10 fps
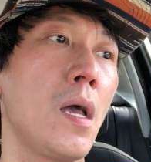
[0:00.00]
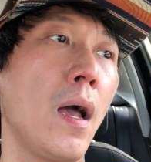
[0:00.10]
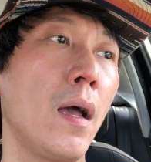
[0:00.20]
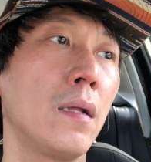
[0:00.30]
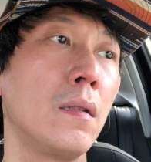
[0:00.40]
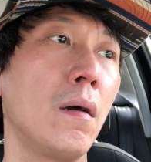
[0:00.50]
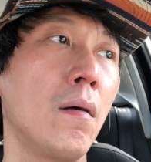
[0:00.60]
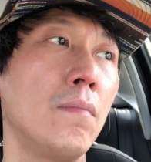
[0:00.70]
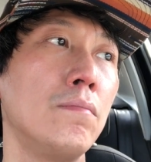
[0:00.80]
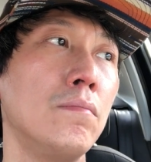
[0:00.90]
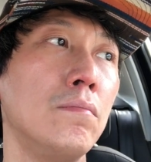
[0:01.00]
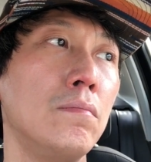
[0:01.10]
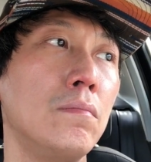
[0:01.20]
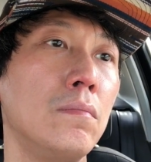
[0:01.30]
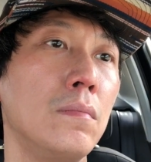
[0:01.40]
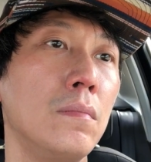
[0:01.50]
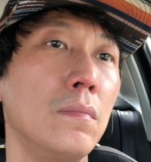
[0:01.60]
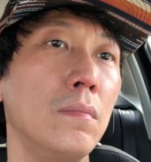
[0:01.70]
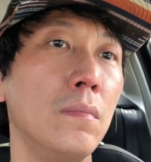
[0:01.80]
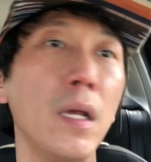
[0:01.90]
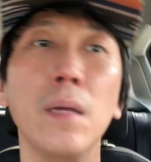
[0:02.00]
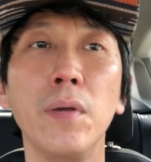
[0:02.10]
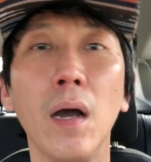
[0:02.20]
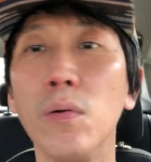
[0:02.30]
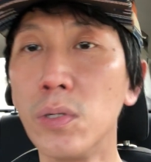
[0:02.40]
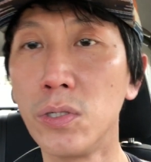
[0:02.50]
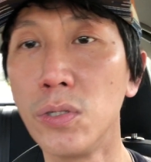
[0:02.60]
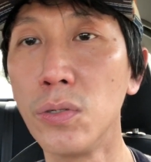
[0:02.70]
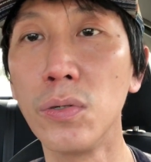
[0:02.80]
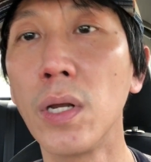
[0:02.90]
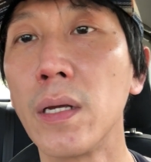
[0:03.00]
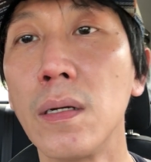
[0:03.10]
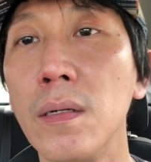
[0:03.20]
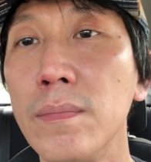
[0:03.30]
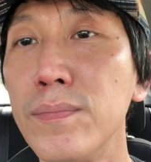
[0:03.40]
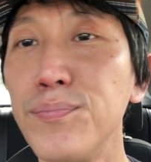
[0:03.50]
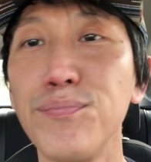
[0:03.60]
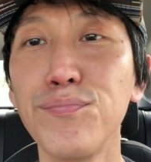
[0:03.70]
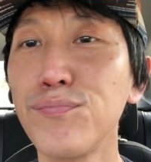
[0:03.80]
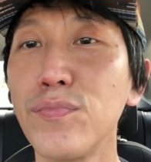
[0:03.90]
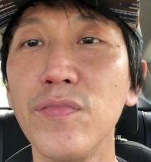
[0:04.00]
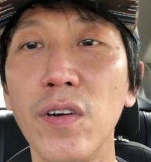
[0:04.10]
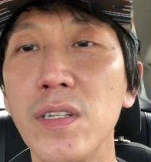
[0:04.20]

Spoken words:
And maybe I will do like very